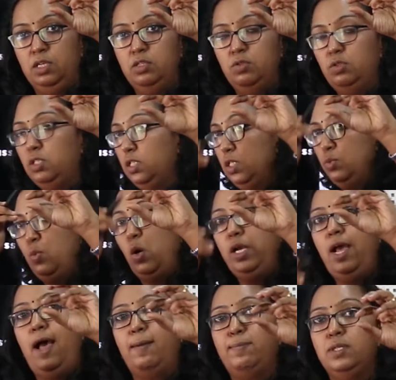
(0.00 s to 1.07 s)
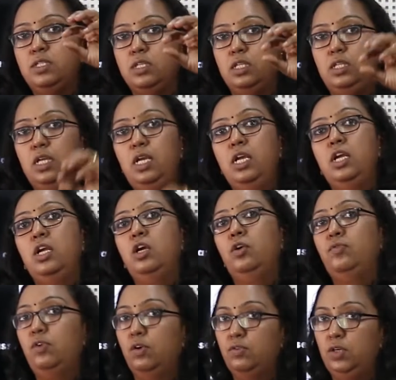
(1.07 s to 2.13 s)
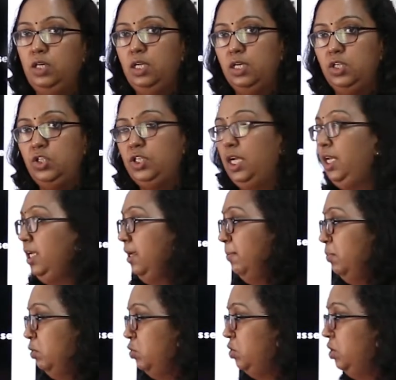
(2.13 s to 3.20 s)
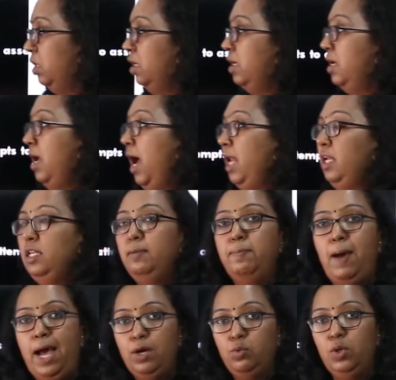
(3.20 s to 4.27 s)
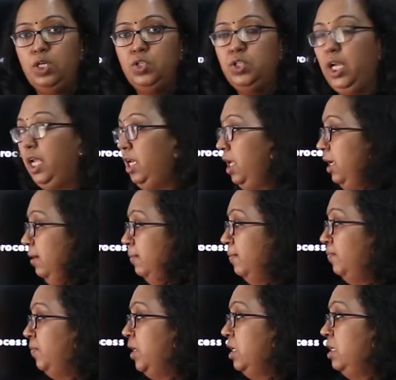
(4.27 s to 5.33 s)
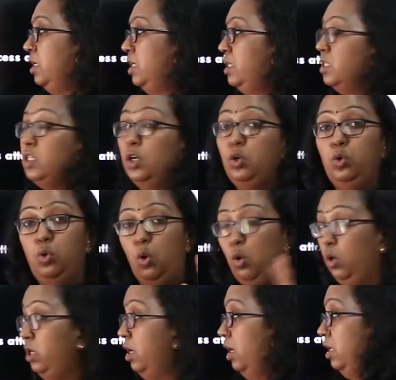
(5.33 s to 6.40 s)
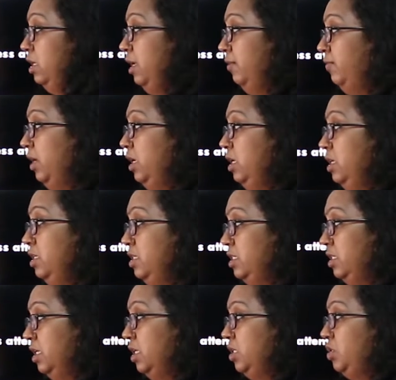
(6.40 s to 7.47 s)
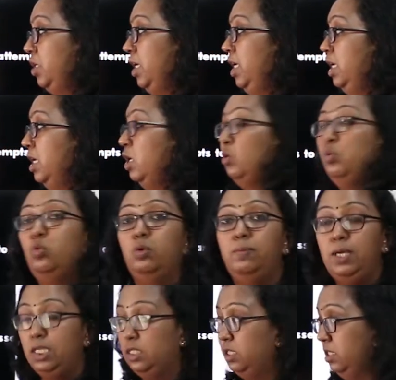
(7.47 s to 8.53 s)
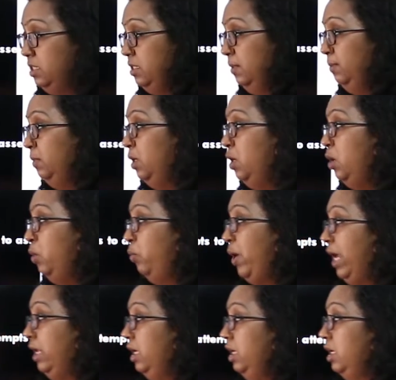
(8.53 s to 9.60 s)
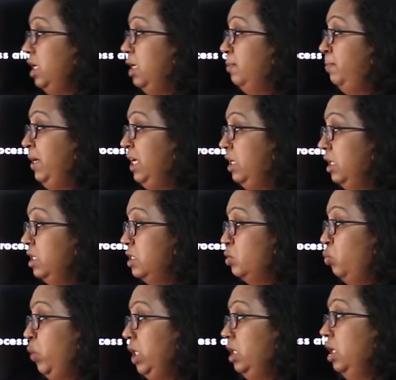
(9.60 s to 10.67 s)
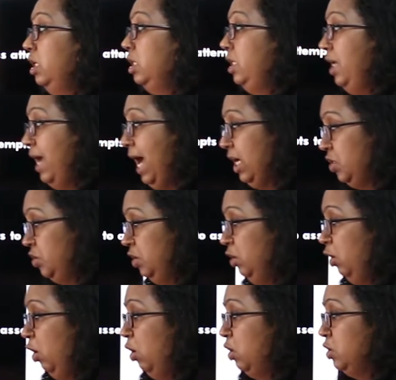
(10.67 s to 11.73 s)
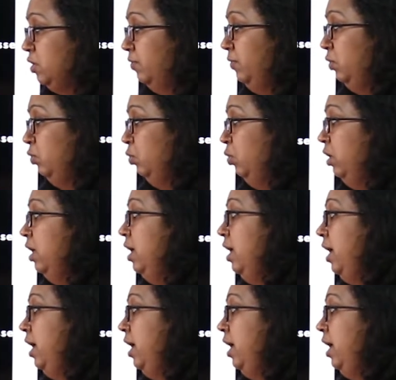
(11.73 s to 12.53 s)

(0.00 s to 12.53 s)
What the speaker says: So, this is what happens in the forward chaining approach. And in the backward chaining, it is a goal-driven search in a rule-based system wherein it begins with the action clause of a rule